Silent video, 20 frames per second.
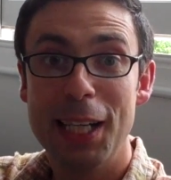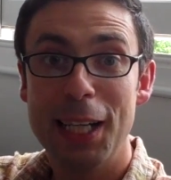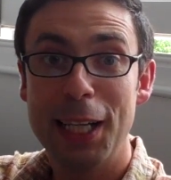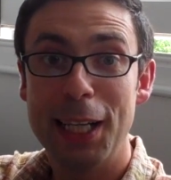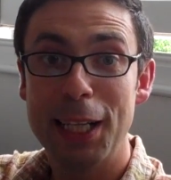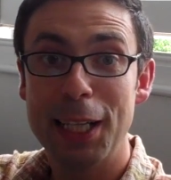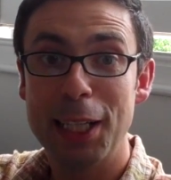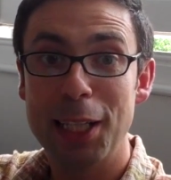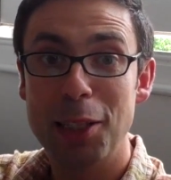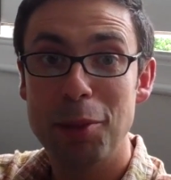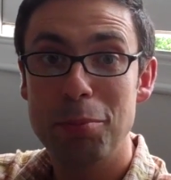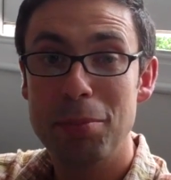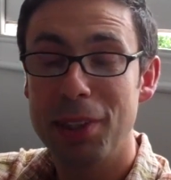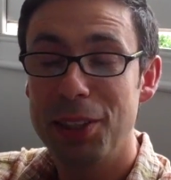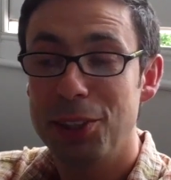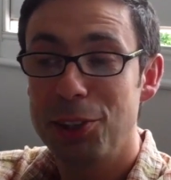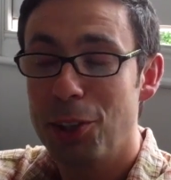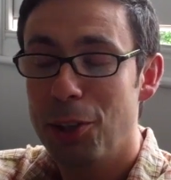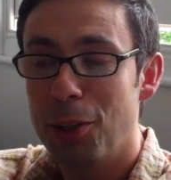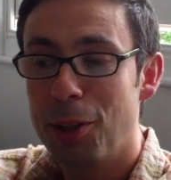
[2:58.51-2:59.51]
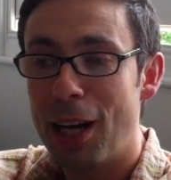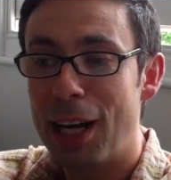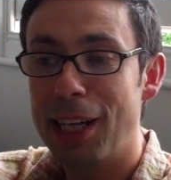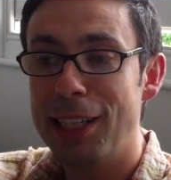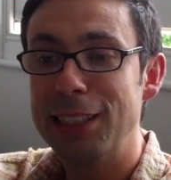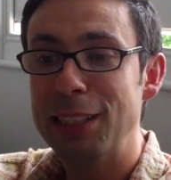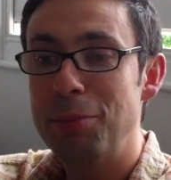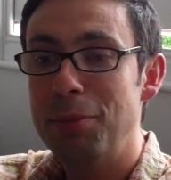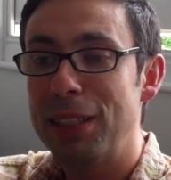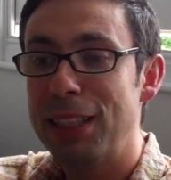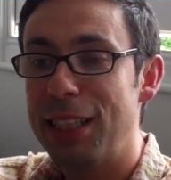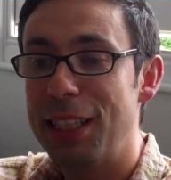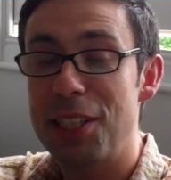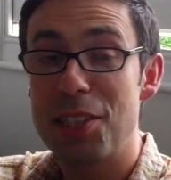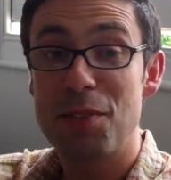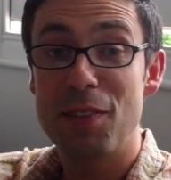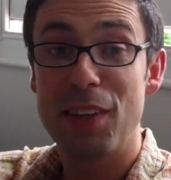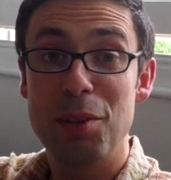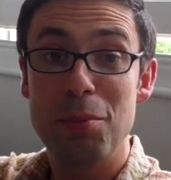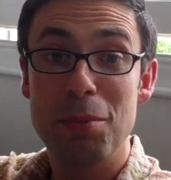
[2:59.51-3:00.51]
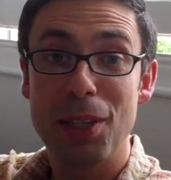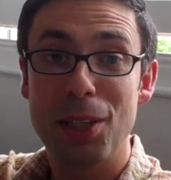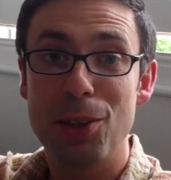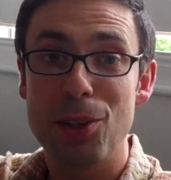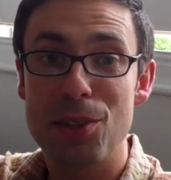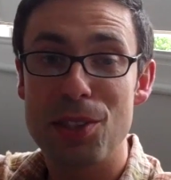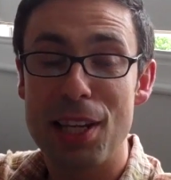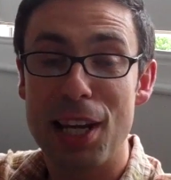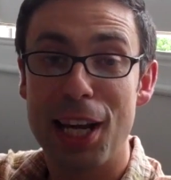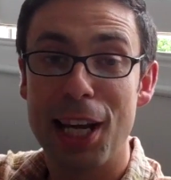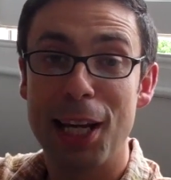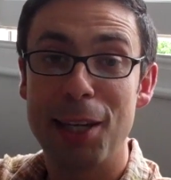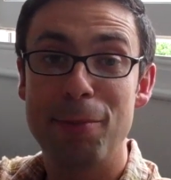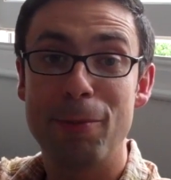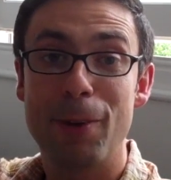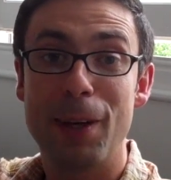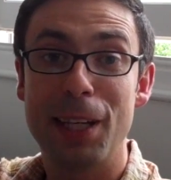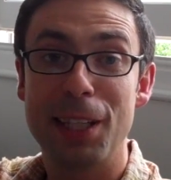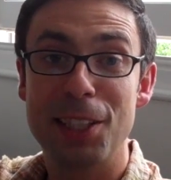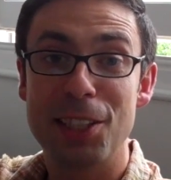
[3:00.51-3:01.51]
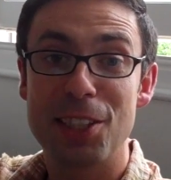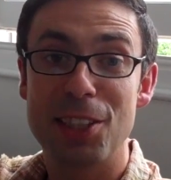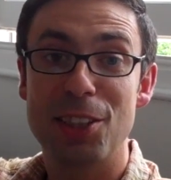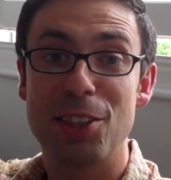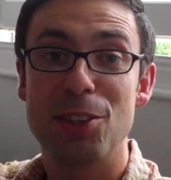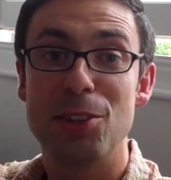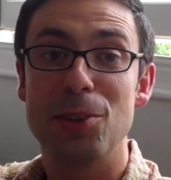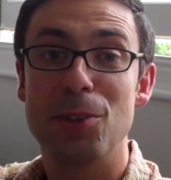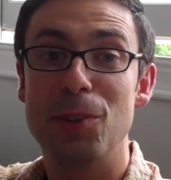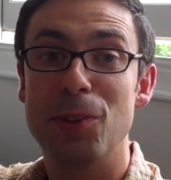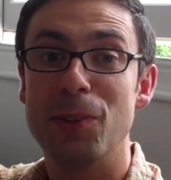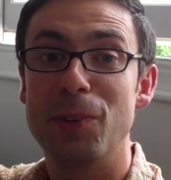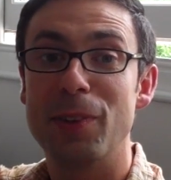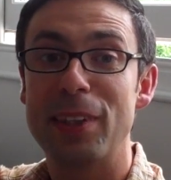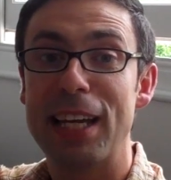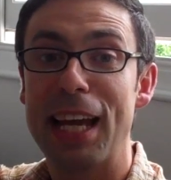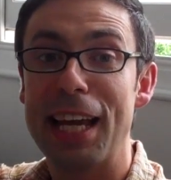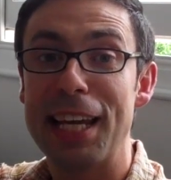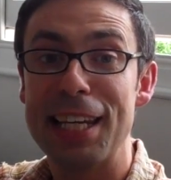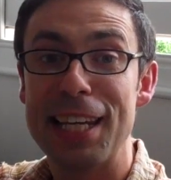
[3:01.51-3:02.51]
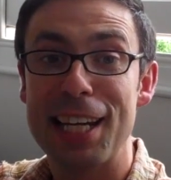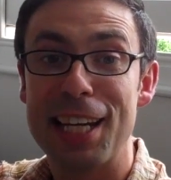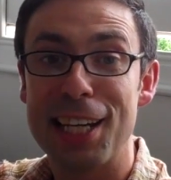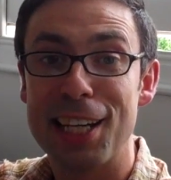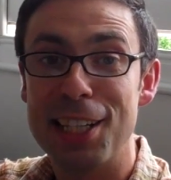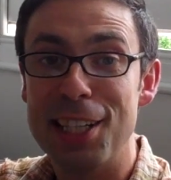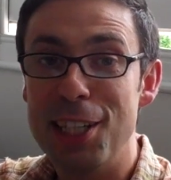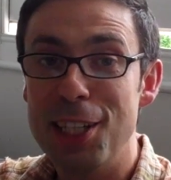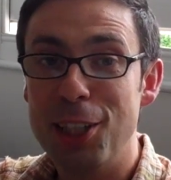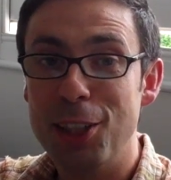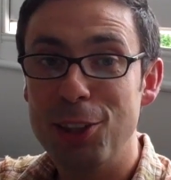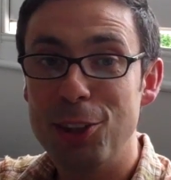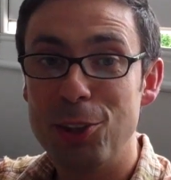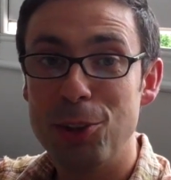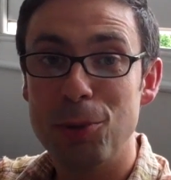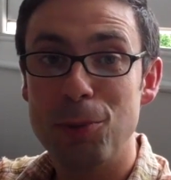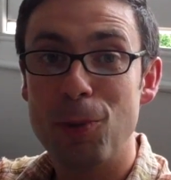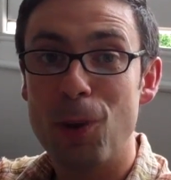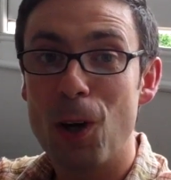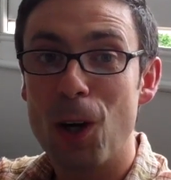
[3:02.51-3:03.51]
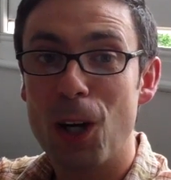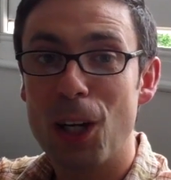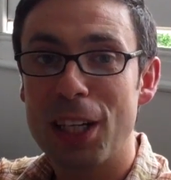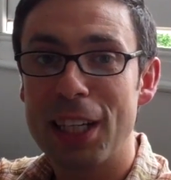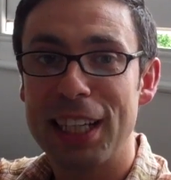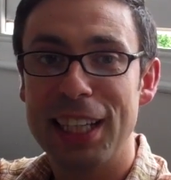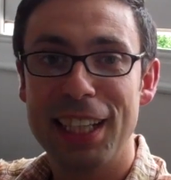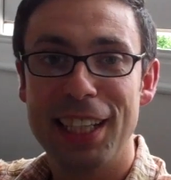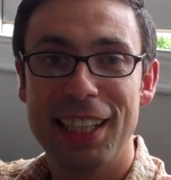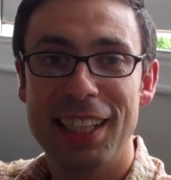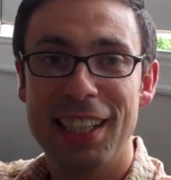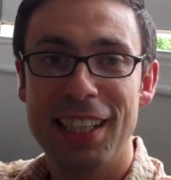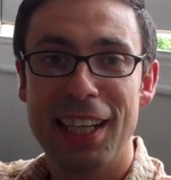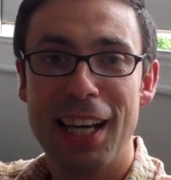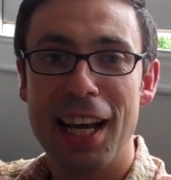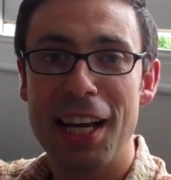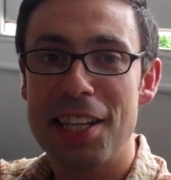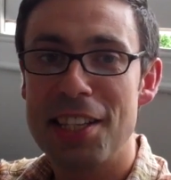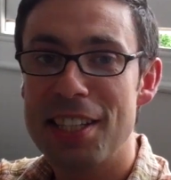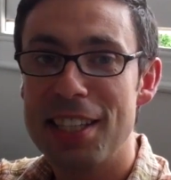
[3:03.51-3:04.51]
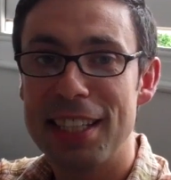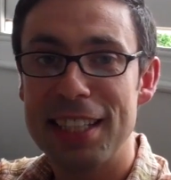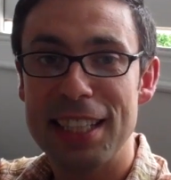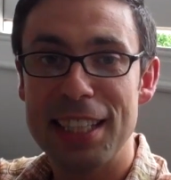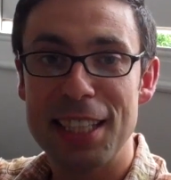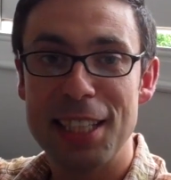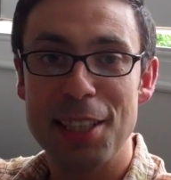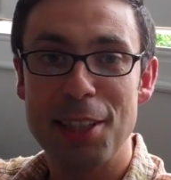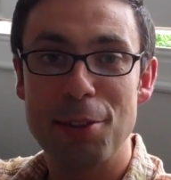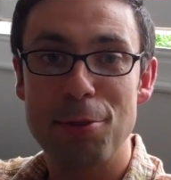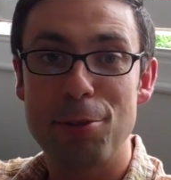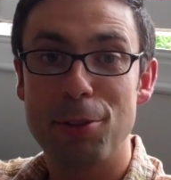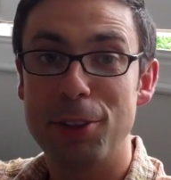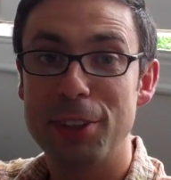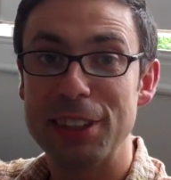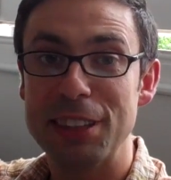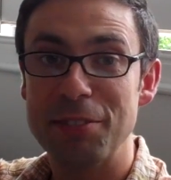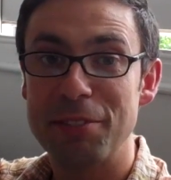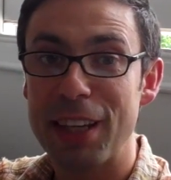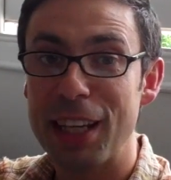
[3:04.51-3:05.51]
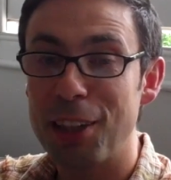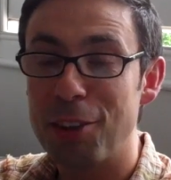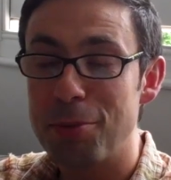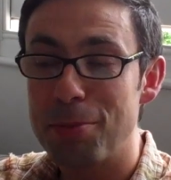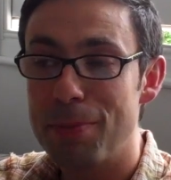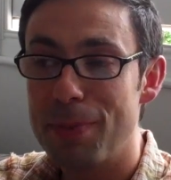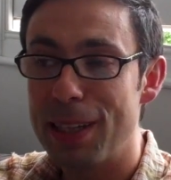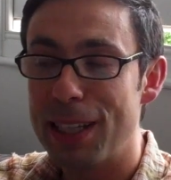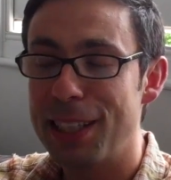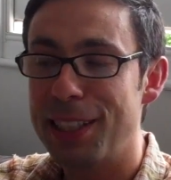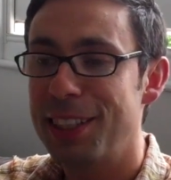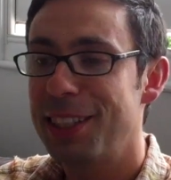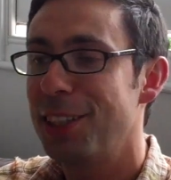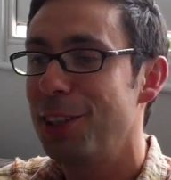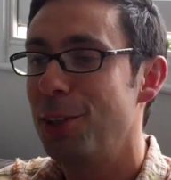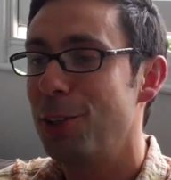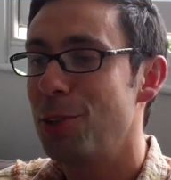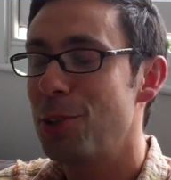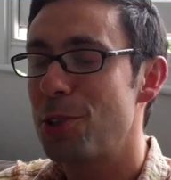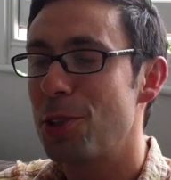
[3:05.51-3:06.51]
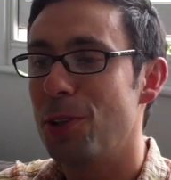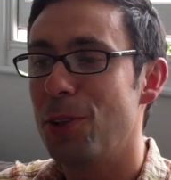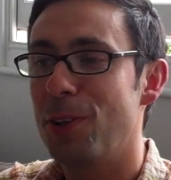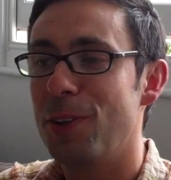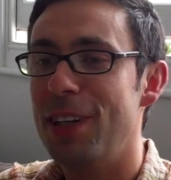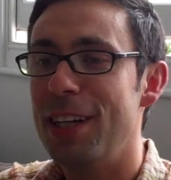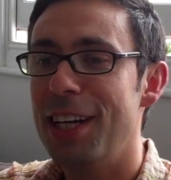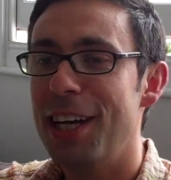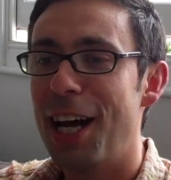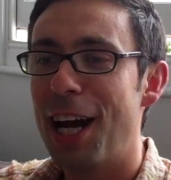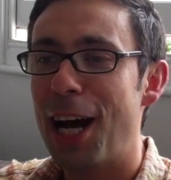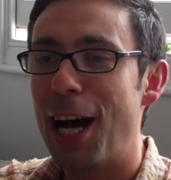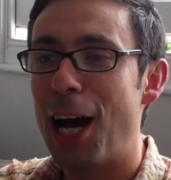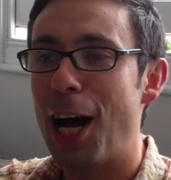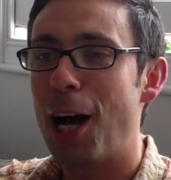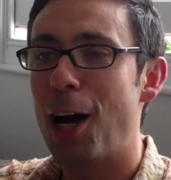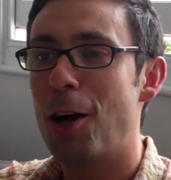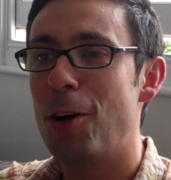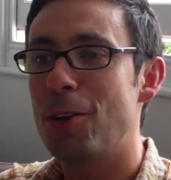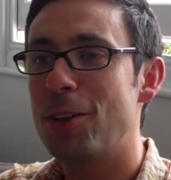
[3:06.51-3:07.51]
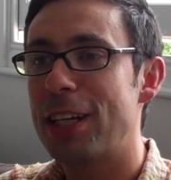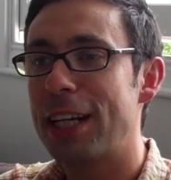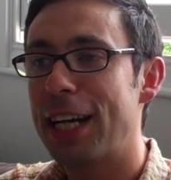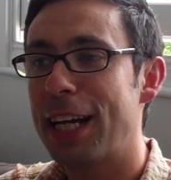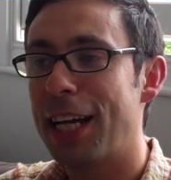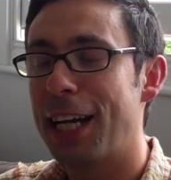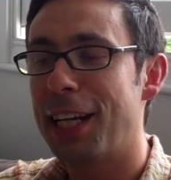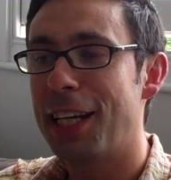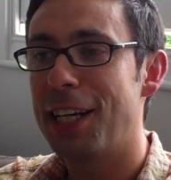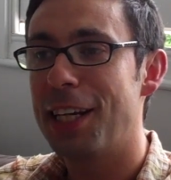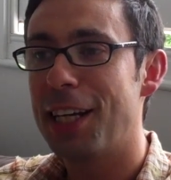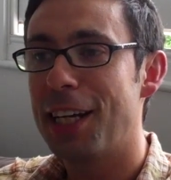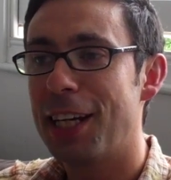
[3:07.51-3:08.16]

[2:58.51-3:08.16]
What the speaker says: But so ultimately it's because I went to Kenya to work in ICT for development, so how can